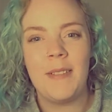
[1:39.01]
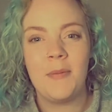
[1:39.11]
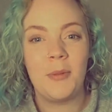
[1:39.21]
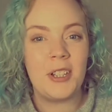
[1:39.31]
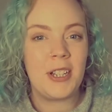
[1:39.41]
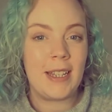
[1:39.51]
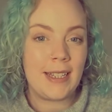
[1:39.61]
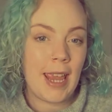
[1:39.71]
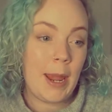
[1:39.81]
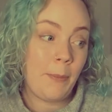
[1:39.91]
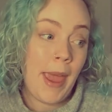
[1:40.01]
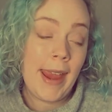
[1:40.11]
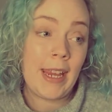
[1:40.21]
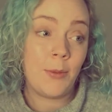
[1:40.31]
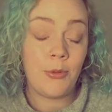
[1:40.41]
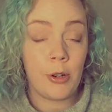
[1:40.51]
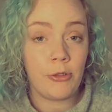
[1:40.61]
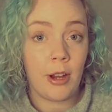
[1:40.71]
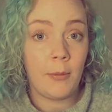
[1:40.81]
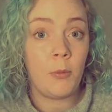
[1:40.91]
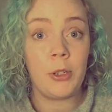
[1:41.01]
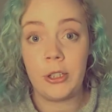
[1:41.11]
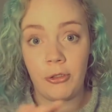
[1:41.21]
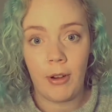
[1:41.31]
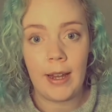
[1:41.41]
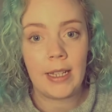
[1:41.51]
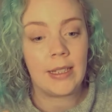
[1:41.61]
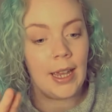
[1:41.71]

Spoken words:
which is a paid program, which is great.